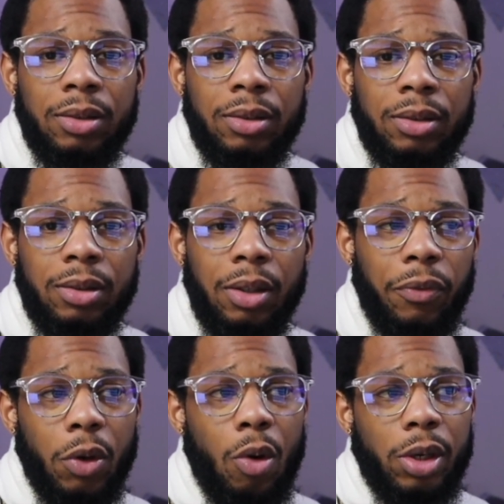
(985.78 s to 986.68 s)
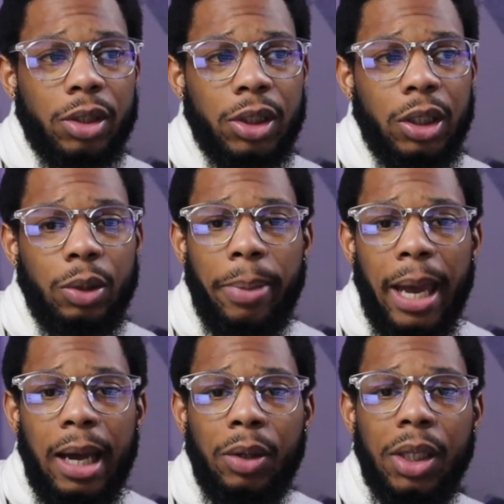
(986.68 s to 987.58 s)
If you're going to still
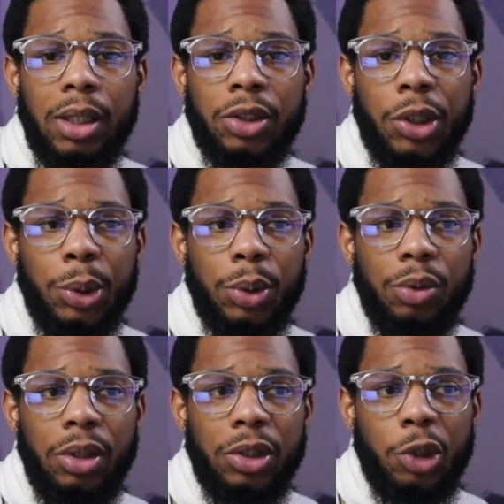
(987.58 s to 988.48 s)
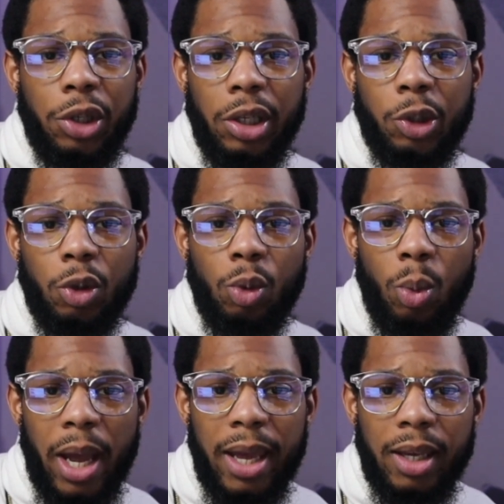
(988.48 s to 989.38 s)
bound us to the traditional
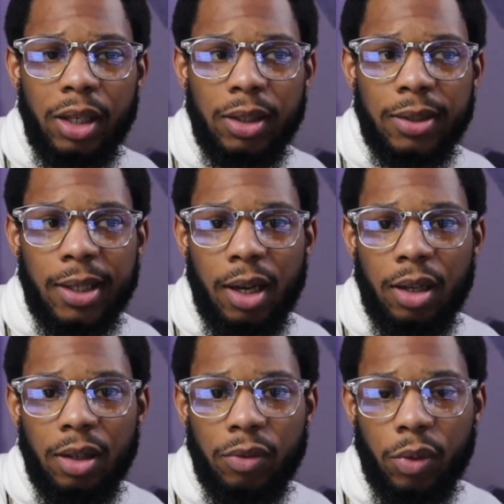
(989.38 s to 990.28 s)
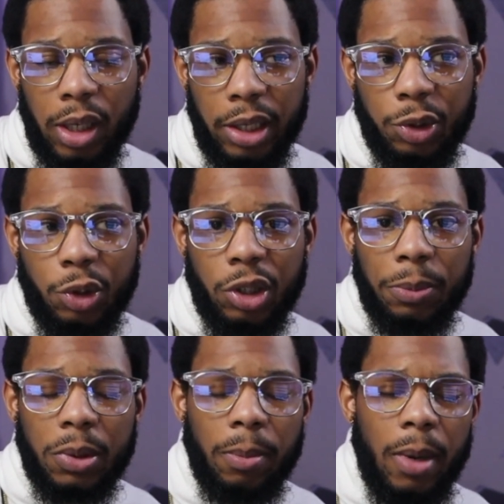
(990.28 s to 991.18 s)
ways of relationships
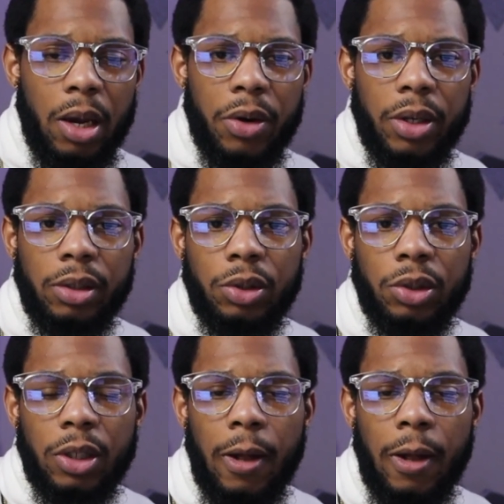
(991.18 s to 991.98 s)
and marriage.